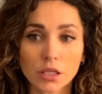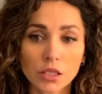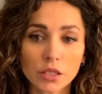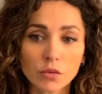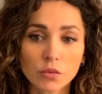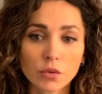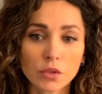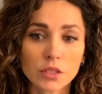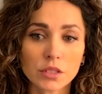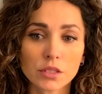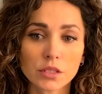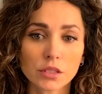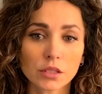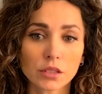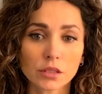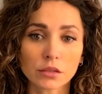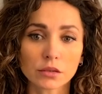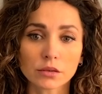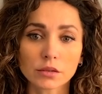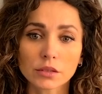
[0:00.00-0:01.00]
He was
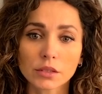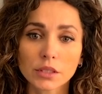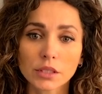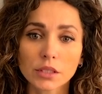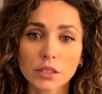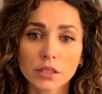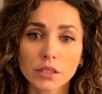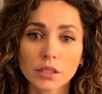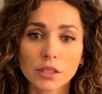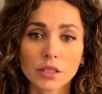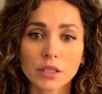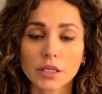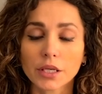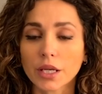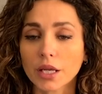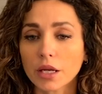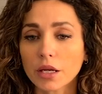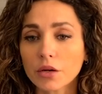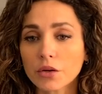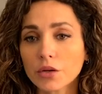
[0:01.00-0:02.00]
uh,
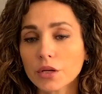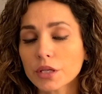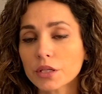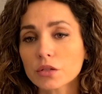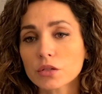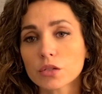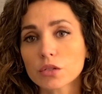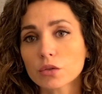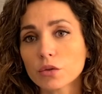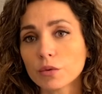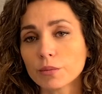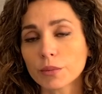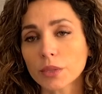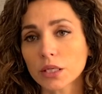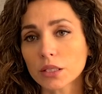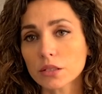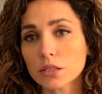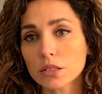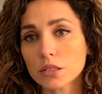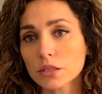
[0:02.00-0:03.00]
caring so
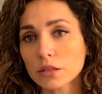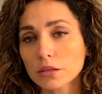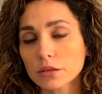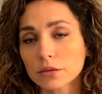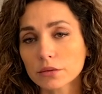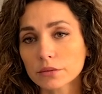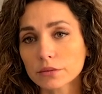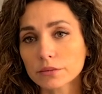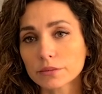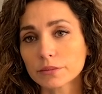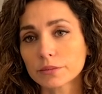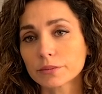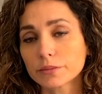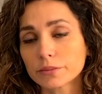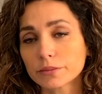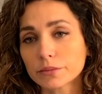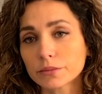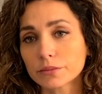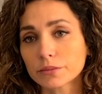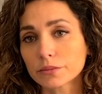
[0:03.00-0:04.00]
much.
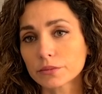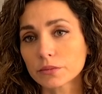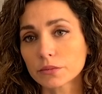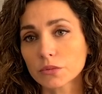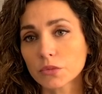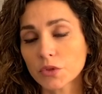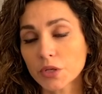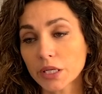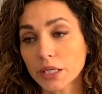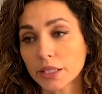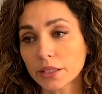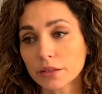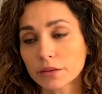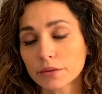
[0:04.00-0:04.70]
Really.